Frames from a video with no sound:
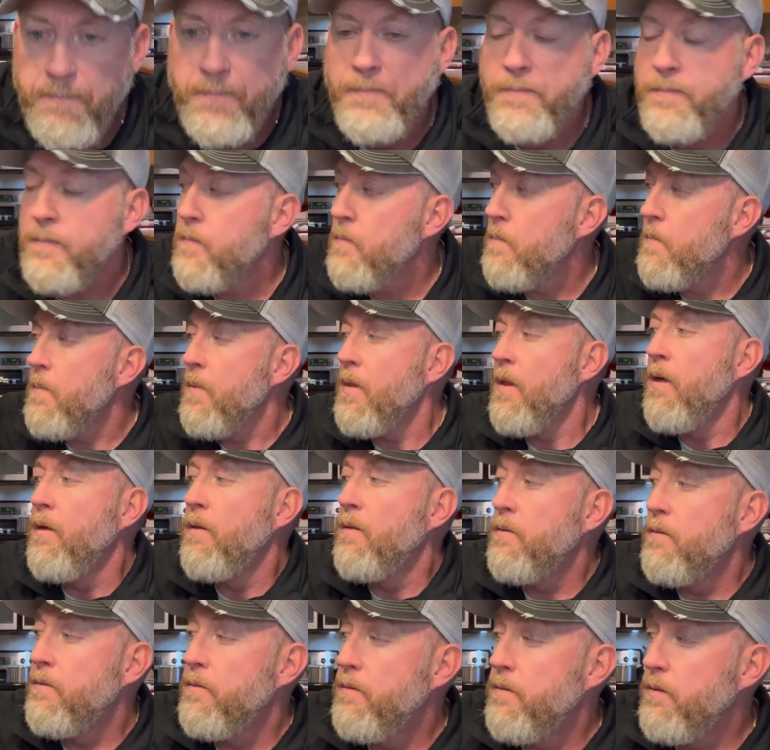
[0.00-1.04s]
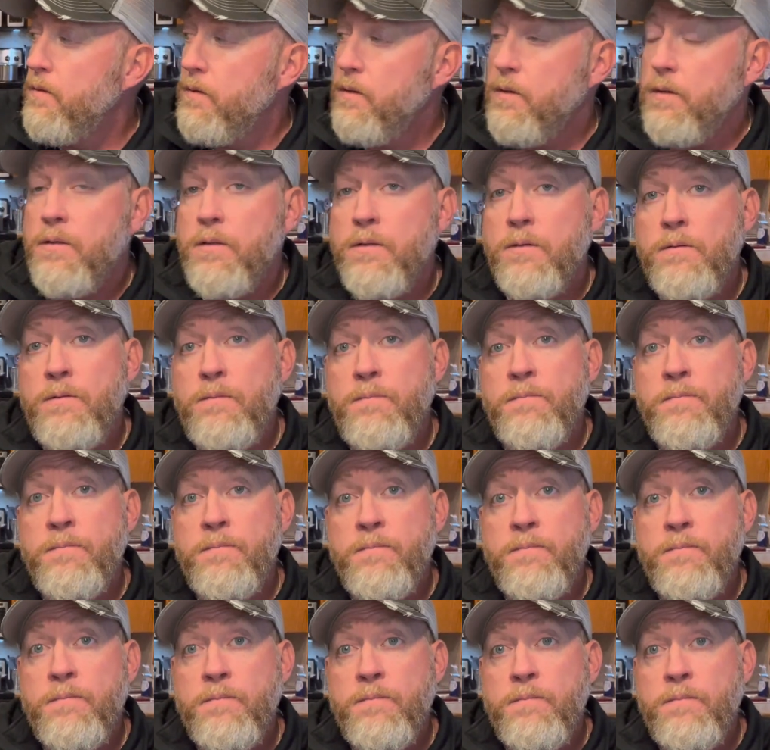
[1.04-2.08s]

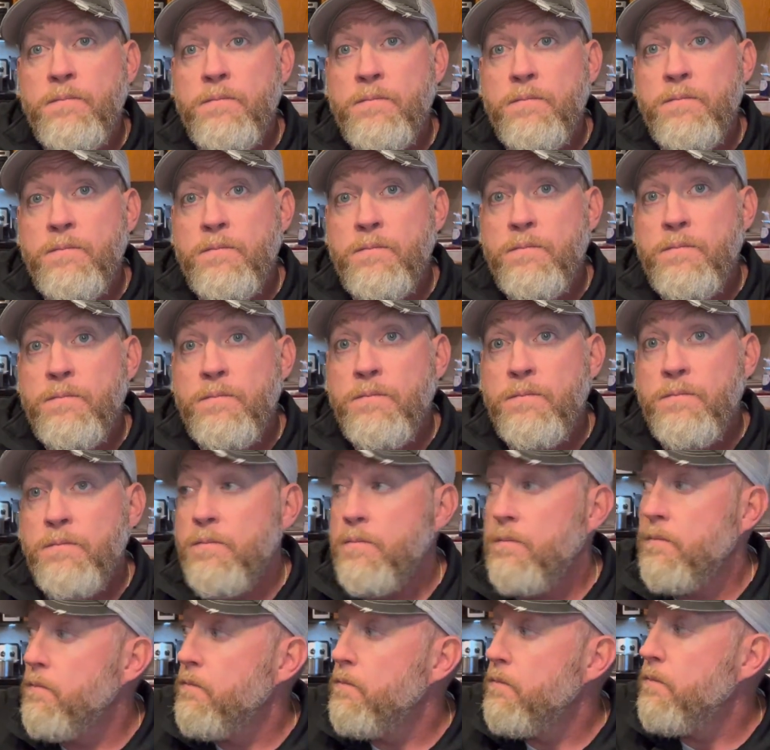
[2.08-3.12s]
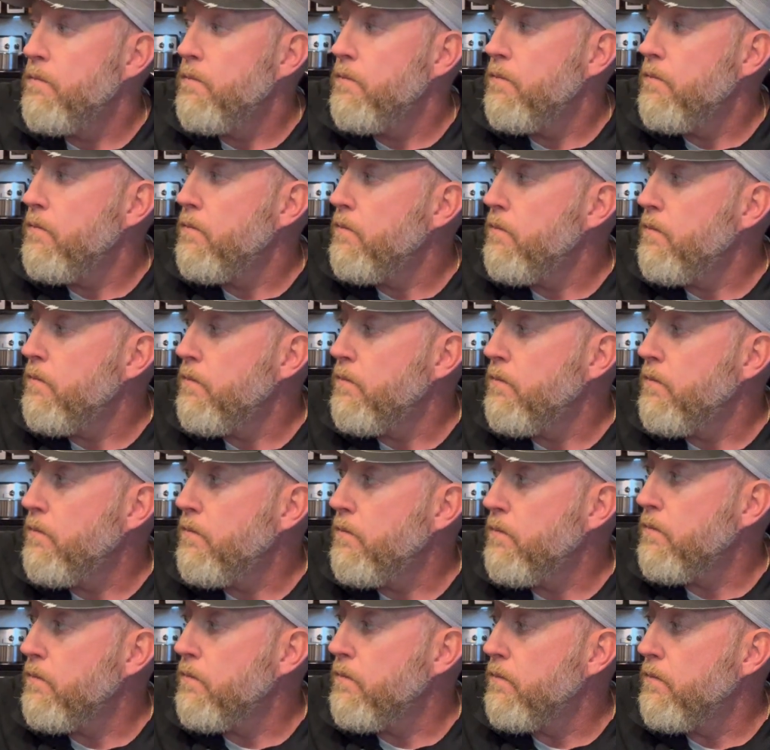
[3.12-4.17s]

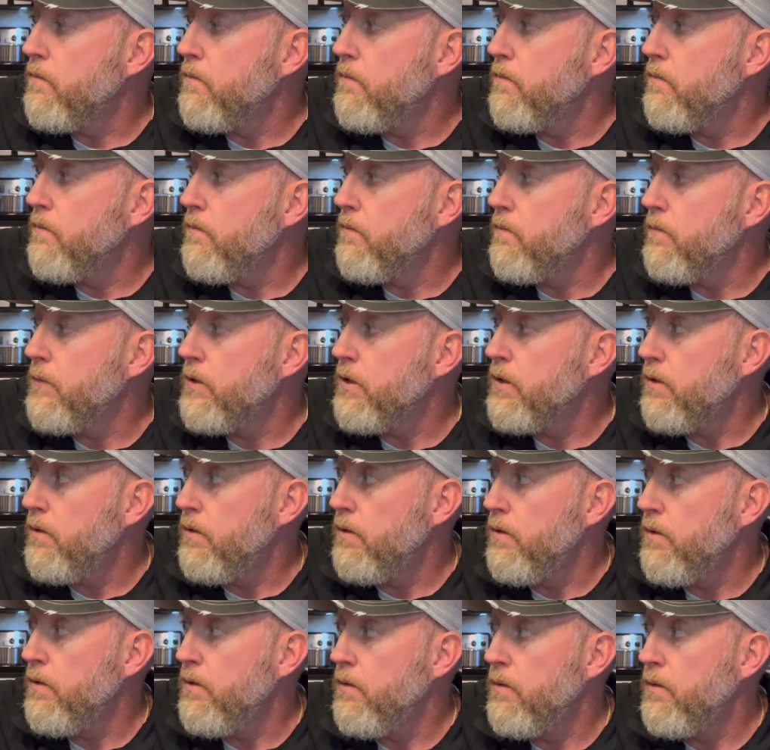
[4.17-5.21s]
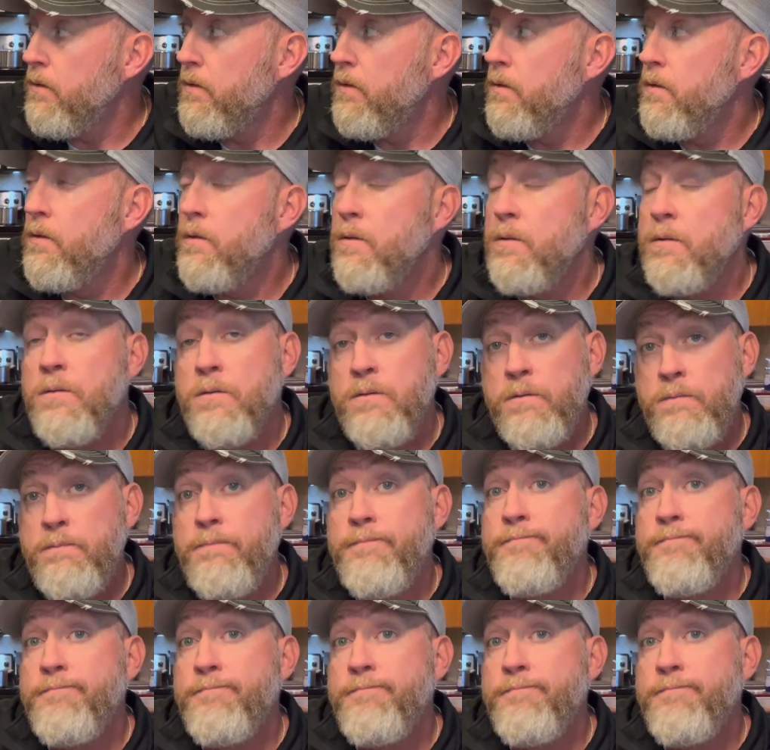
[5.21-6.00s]
(silent)